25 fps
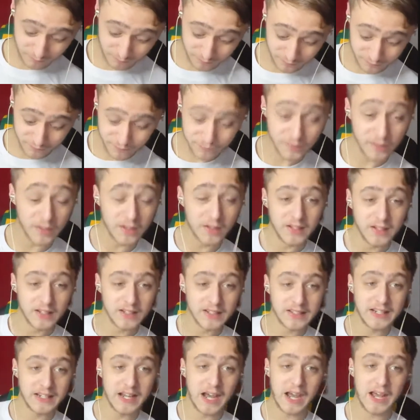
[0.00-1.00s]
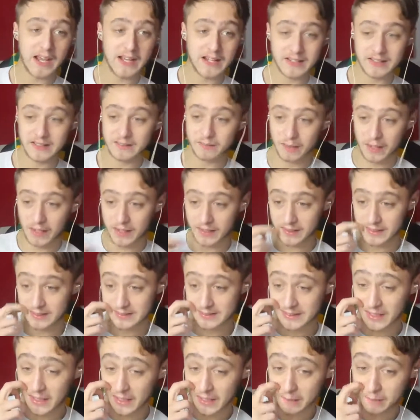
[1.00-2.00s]
For United, and it's
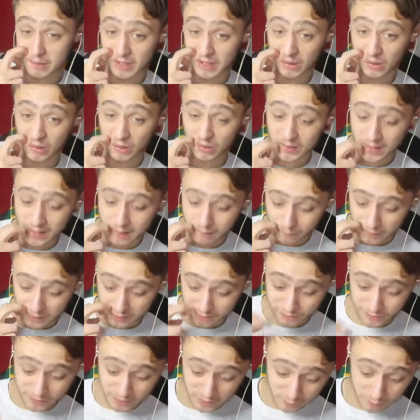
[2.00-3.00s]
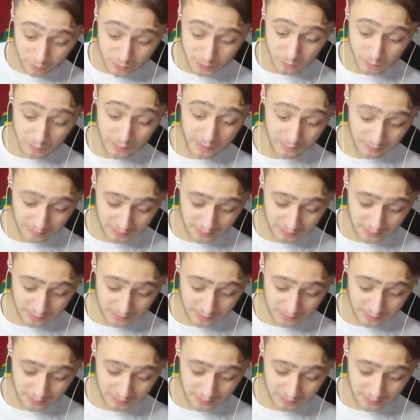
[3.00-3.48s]
certainly been a good game week for you as well